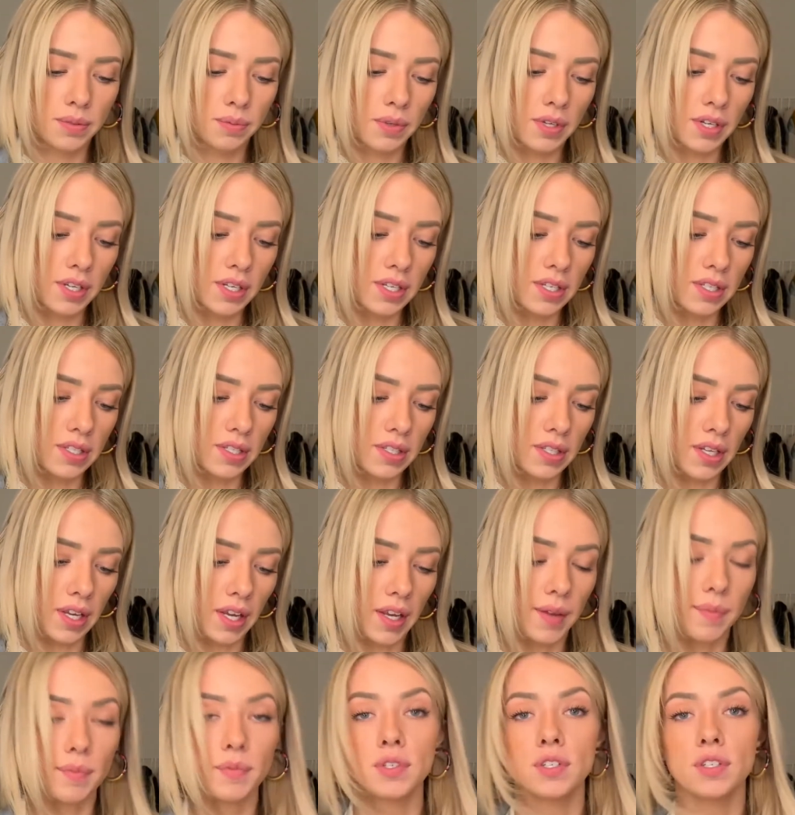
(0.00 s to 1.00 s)
one is
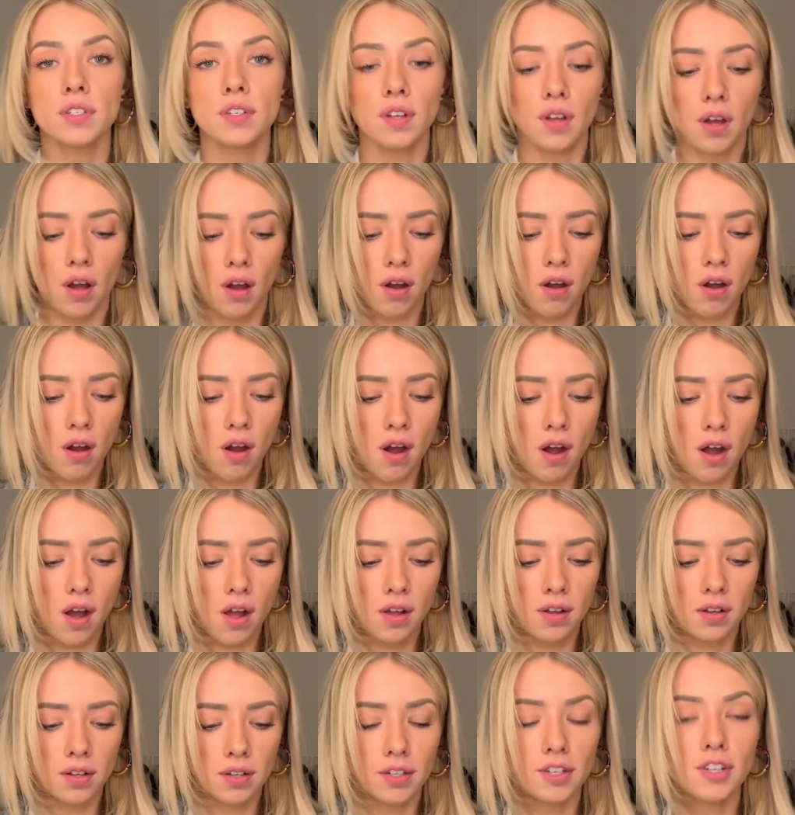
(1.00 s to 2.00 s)
named,
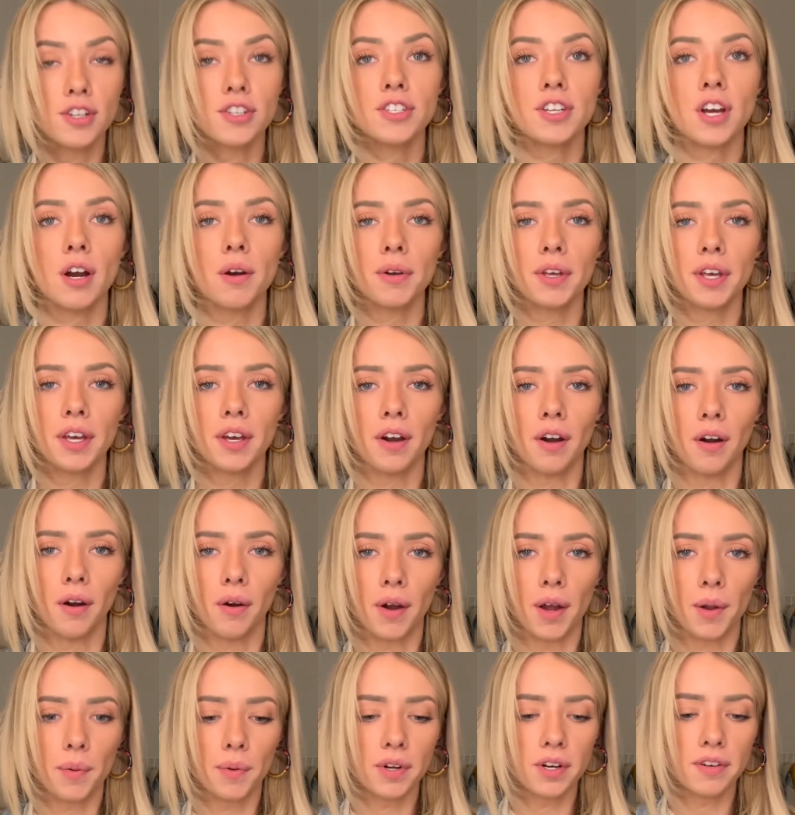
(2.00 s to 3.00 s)
Tokyo.
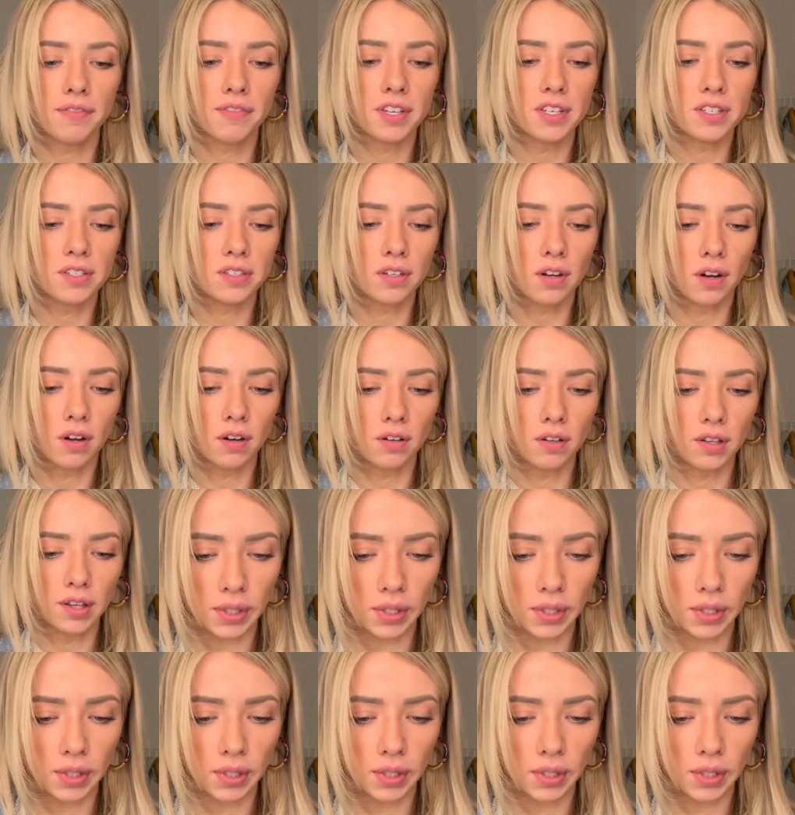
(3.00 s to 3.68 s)
I wonder if these are all